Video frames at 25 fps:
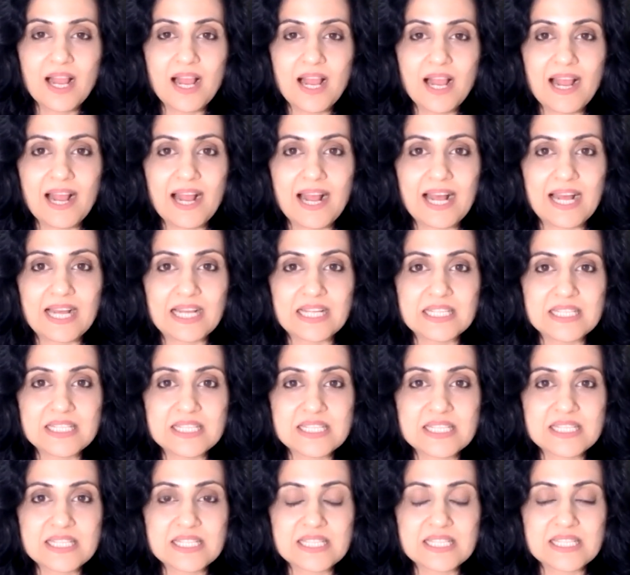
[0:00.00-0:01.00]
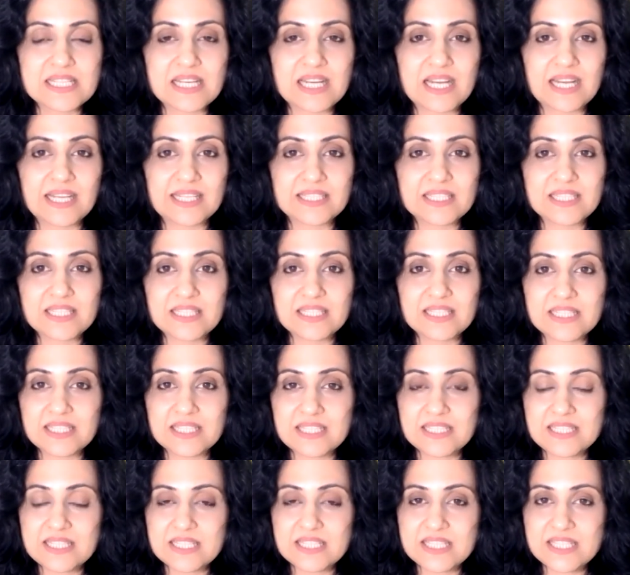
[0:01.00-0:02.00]
And I
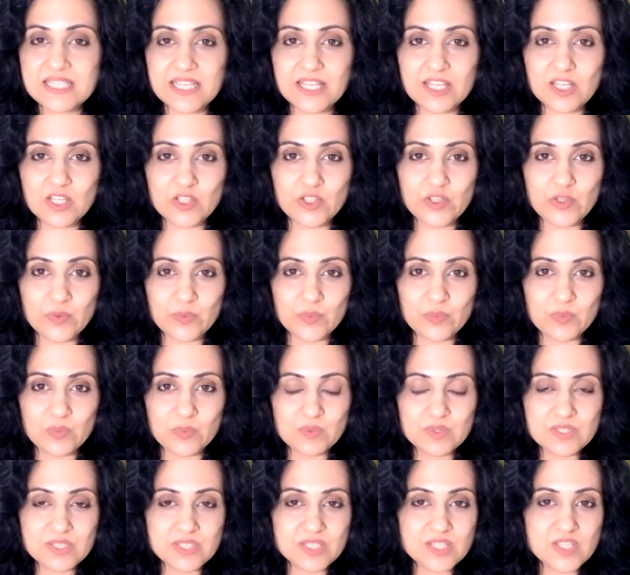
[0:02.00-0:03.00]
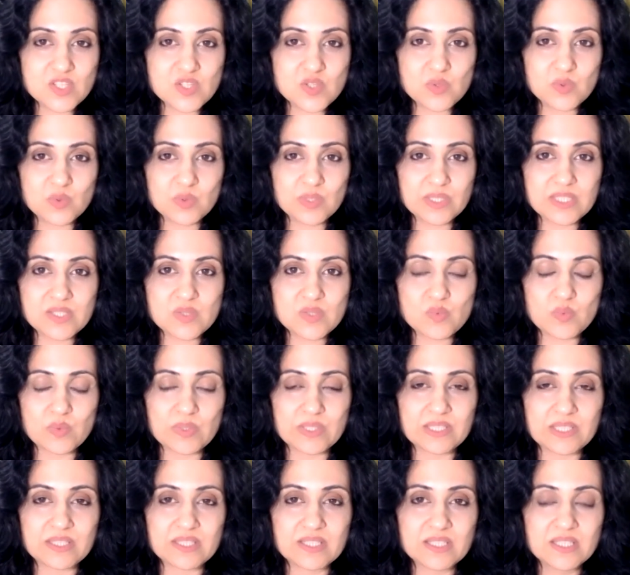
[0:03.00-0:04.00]
tell you, just do it
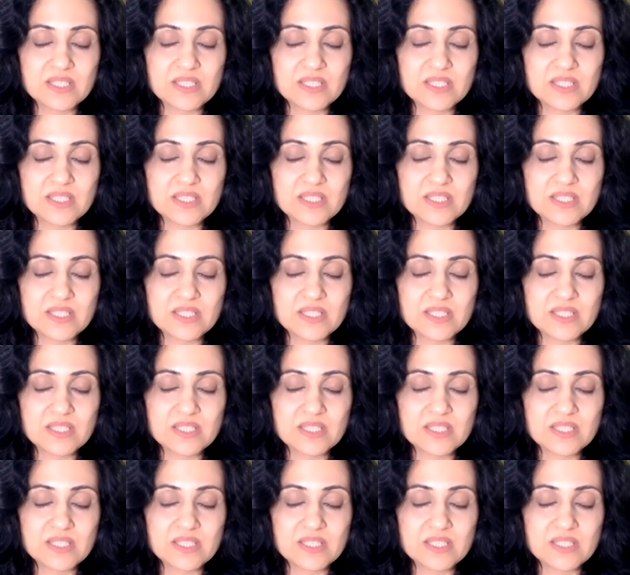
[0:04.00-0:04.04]
with